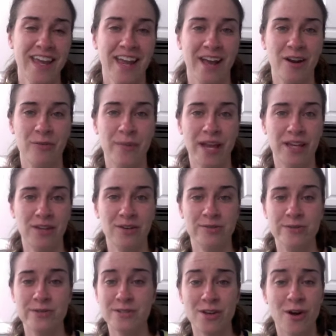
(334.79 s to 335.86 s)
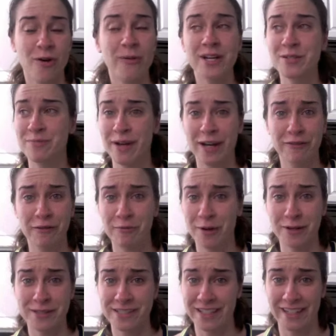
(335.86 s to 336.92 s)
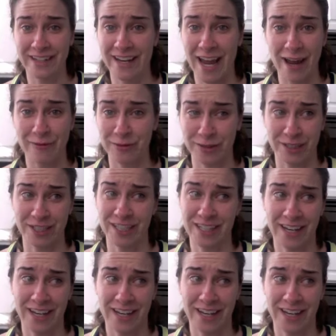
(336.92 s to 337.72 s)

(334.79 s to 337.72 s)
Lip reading: it'll make you so much better of a person after.